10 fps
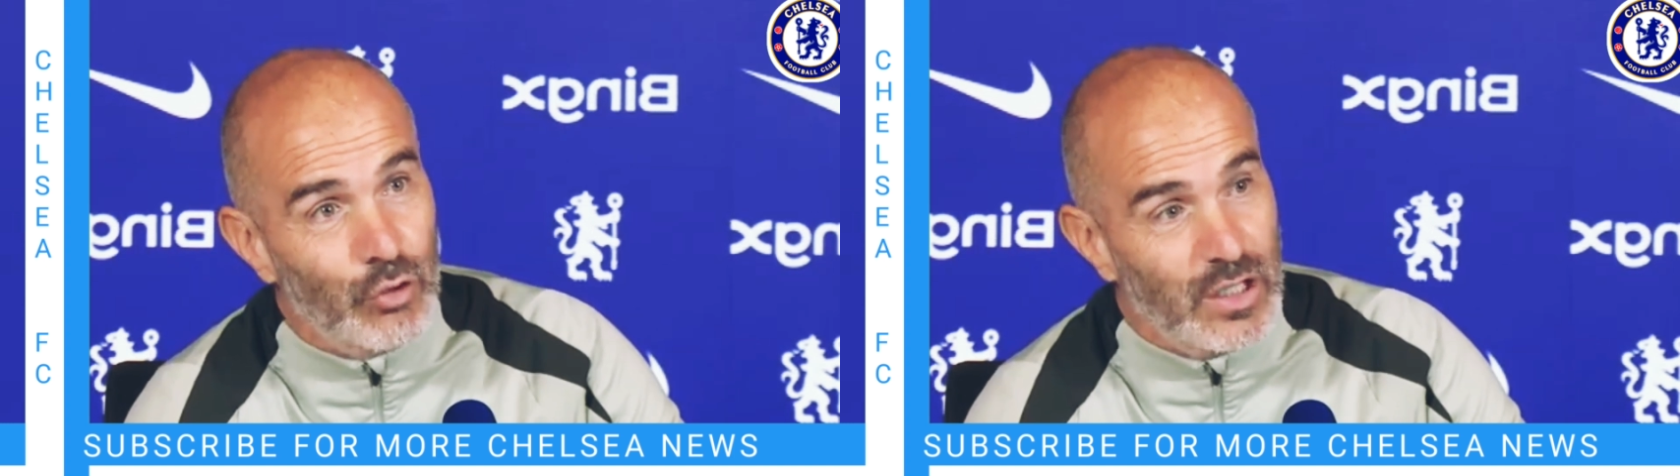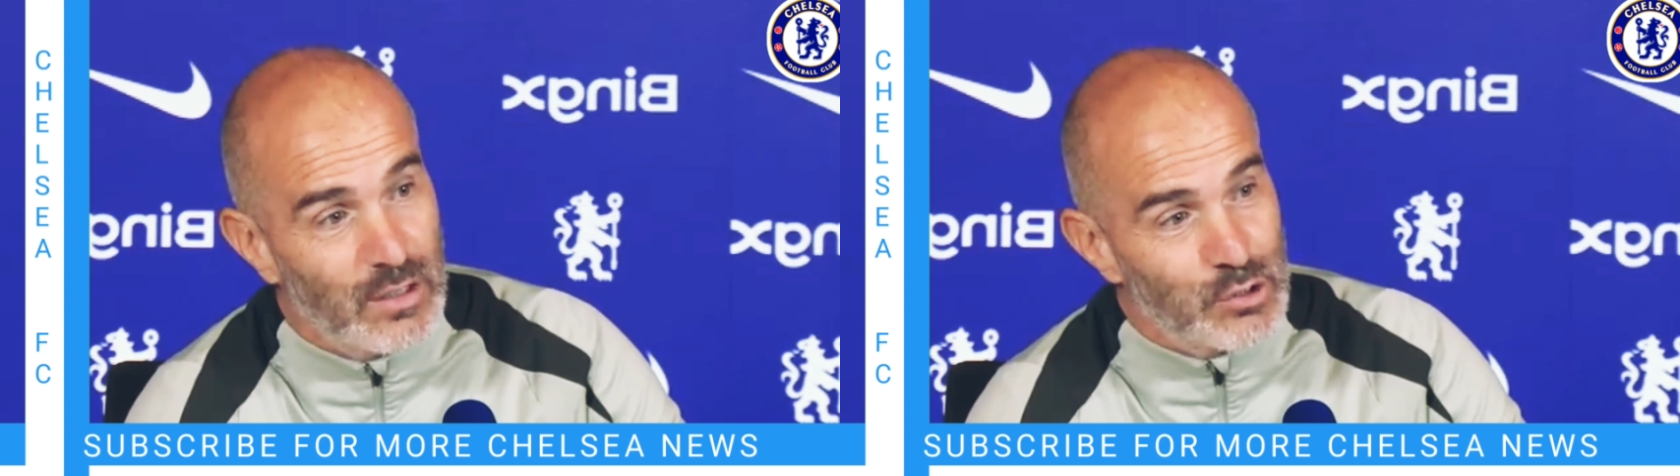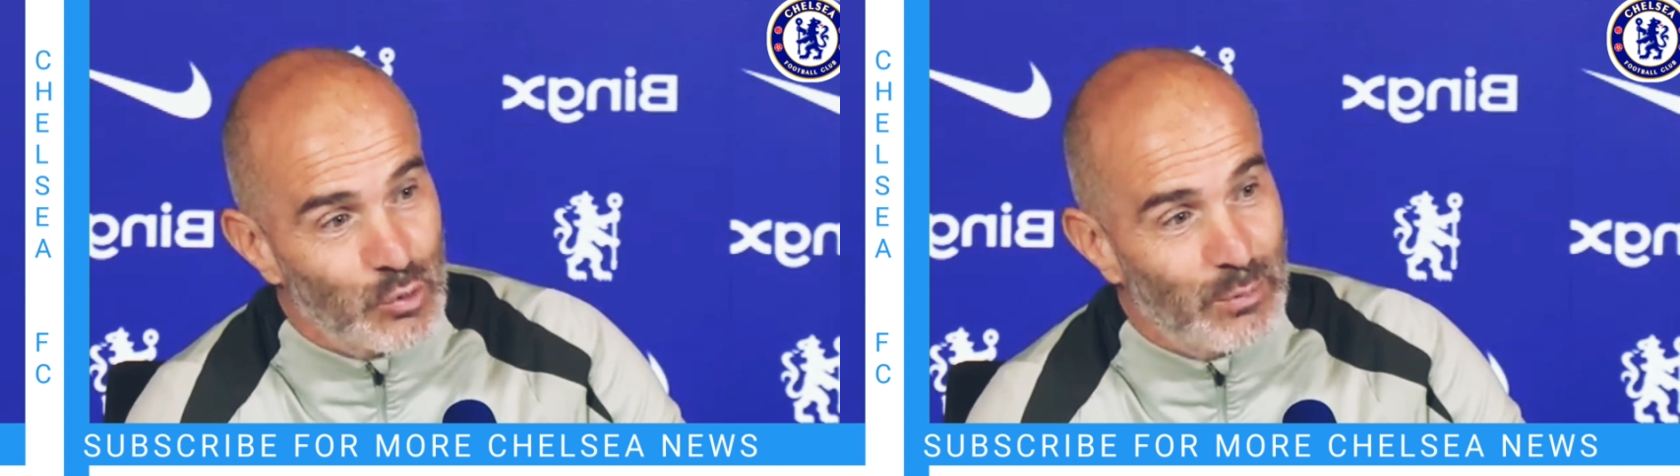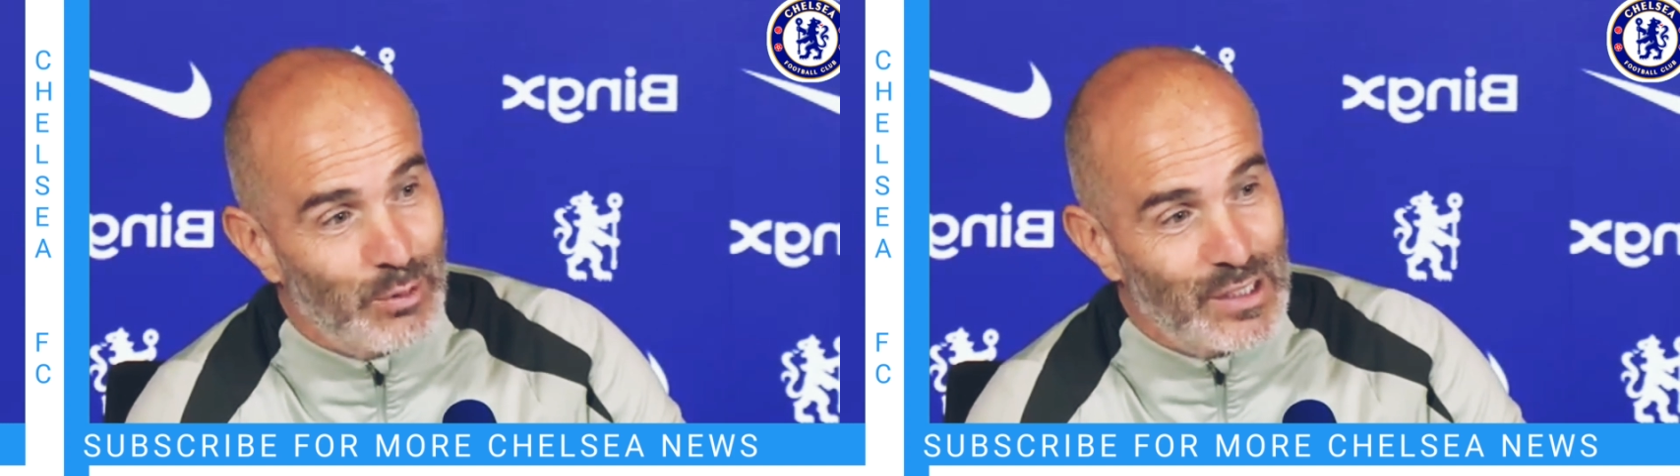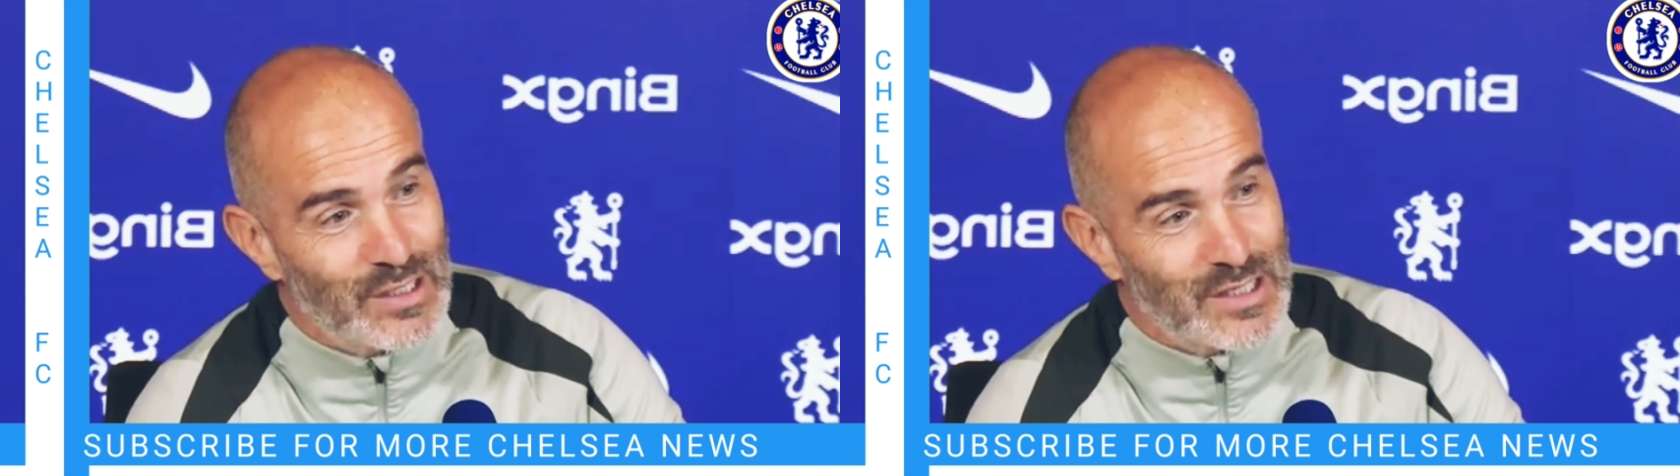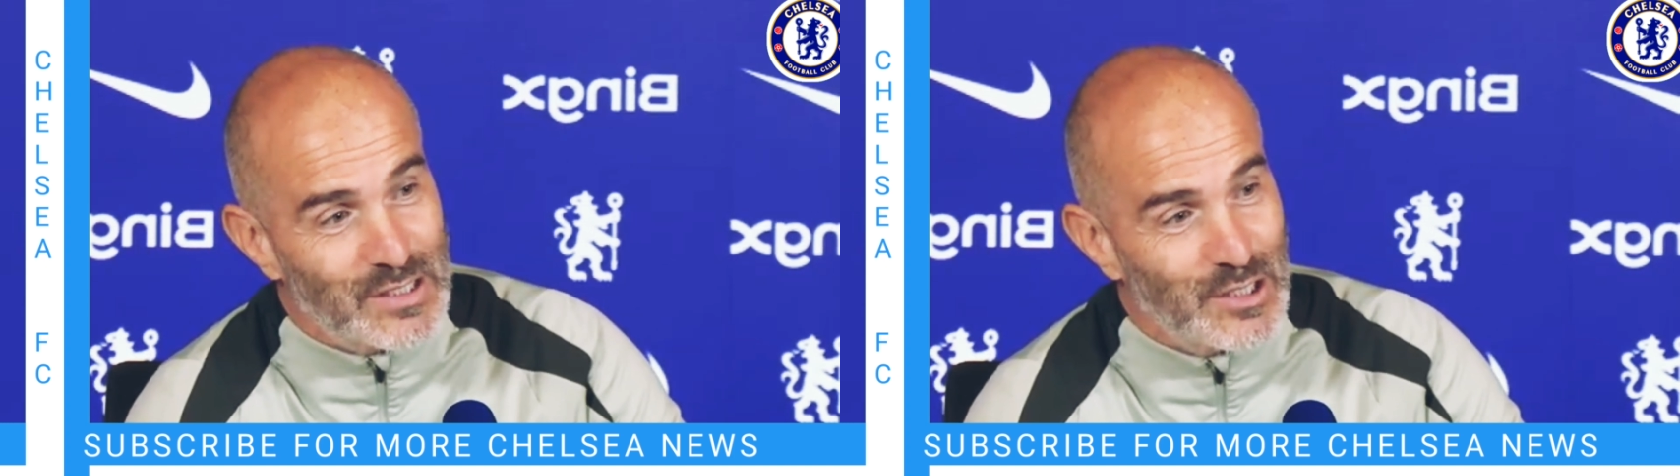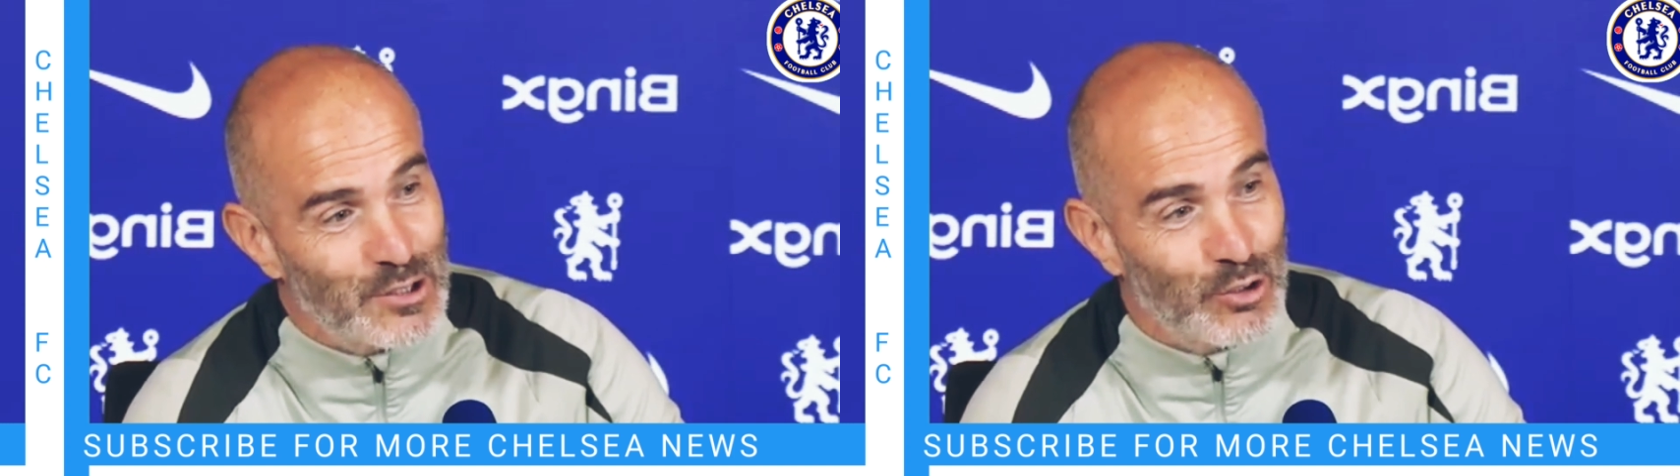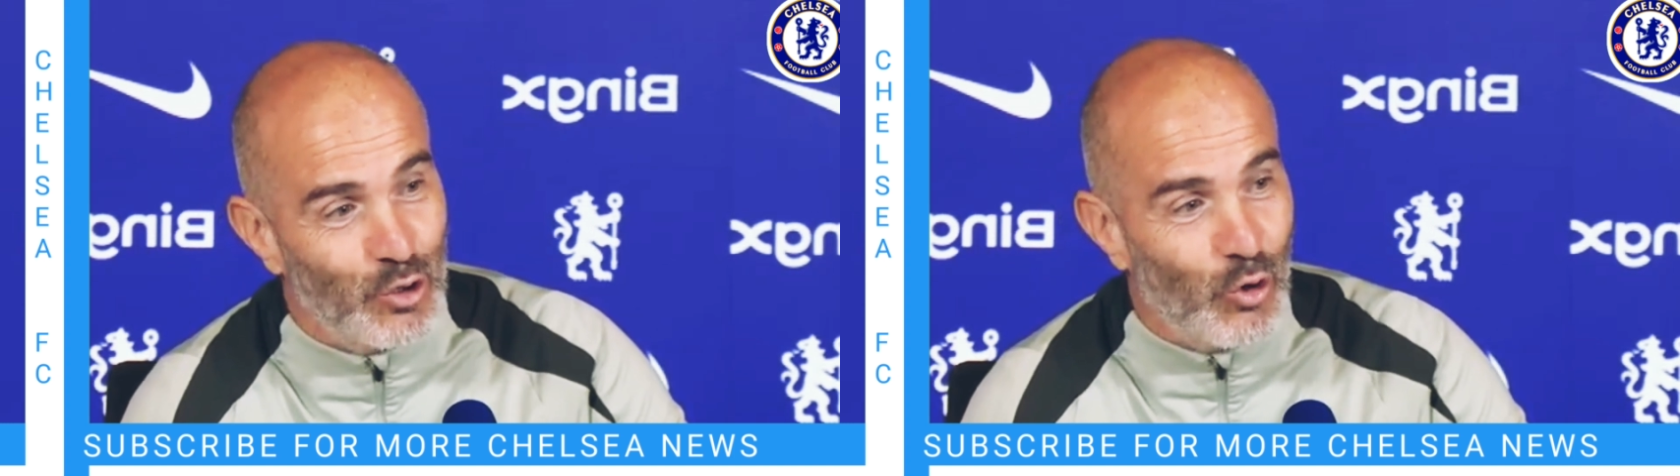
games we played that season